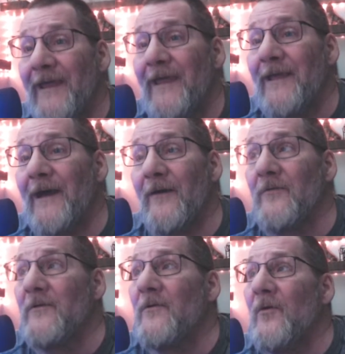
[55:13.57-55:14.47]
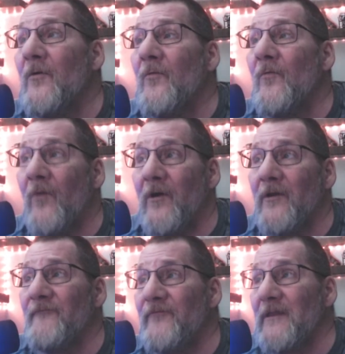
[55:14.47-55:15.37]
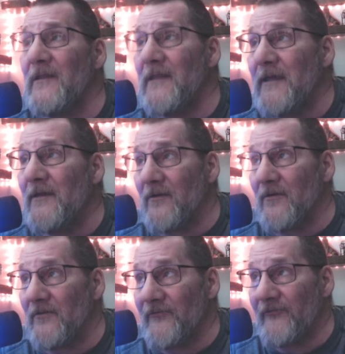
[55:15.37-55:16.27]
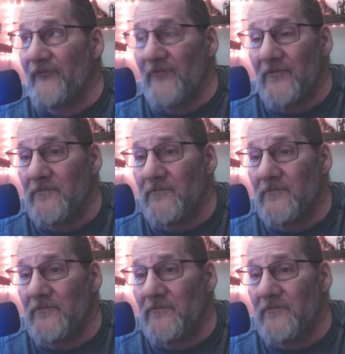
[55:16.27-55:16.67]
take out one of the leaders